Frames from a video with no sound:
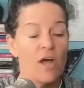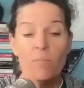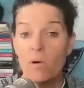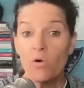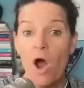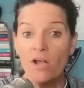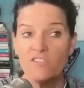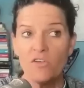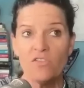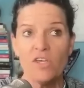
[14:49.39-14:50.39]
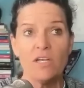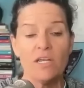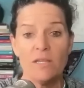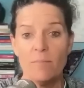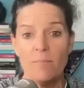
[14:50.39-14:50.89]
But we're also seeing
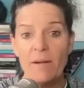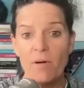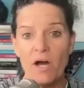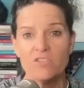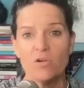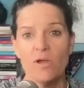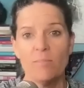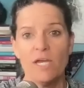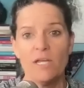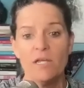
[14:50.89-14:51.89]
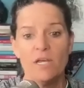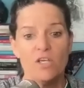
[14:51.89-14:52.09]
it in the menopausal women.